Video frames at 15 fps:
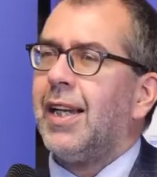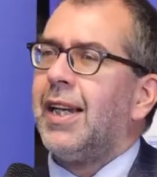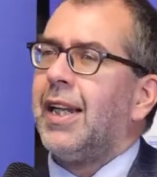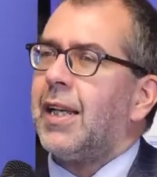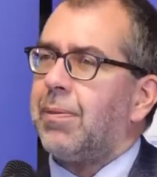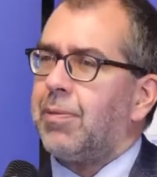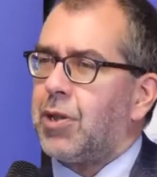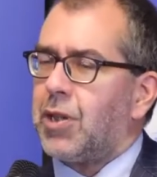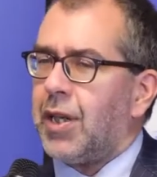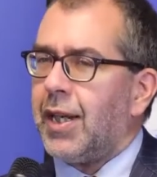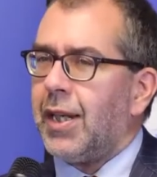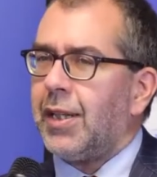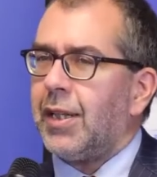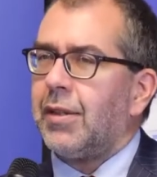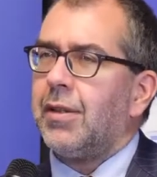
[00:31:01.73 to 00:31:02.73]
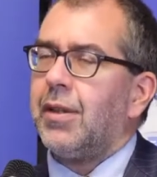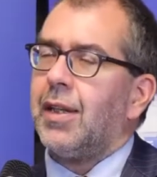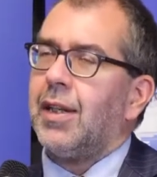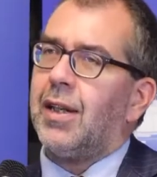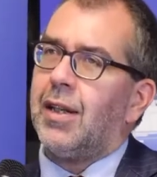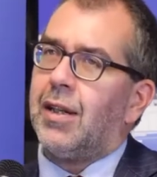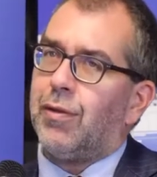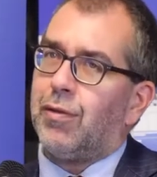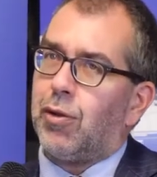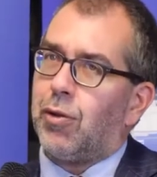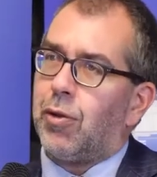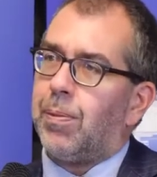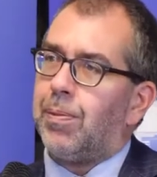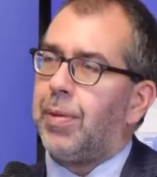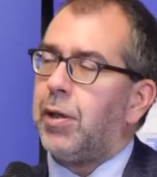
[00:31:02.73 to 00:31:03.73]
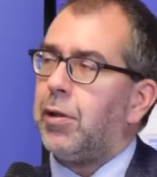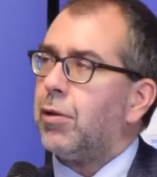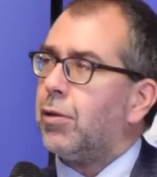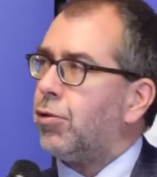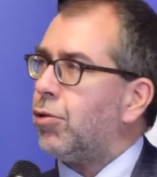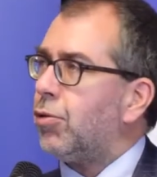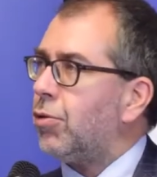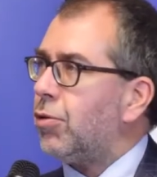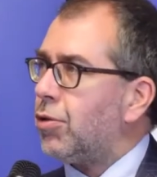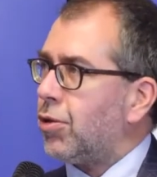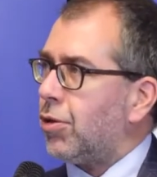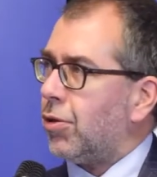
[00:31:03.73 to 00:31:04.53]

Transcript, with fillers: and he kept saying that yeah, if you don't pay your dues,